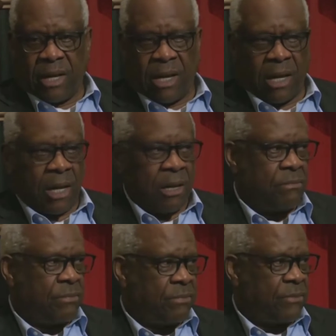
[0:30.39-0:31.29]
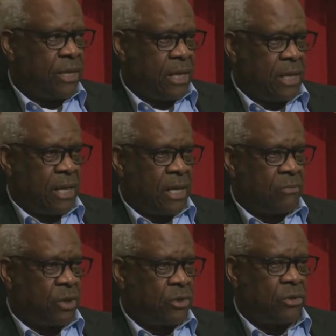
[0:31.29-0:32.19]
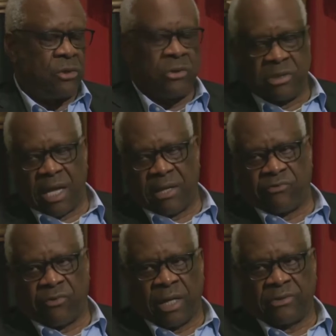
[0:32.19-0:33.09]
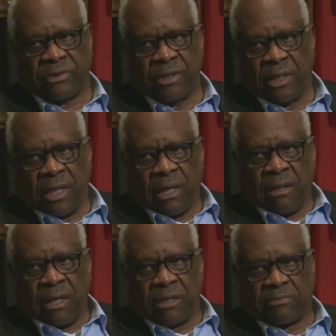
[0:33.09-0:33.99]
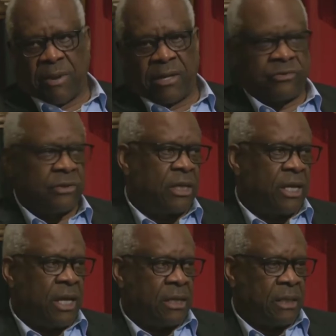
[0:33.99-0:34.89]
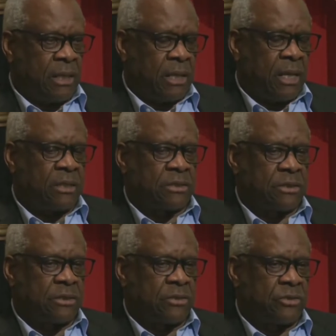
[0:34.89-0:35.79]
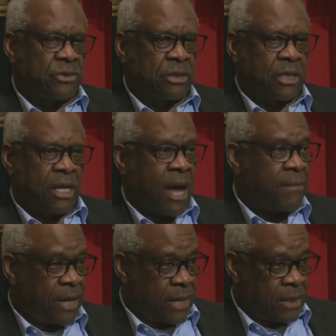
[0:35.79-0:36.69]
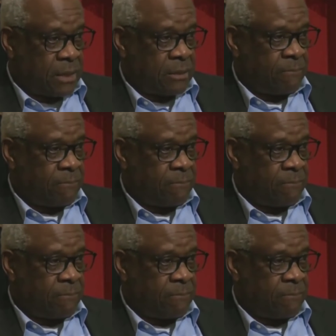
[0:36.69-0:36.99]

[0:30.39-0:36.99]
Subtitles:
And when you lose that trust, especially in the institution that I'm in,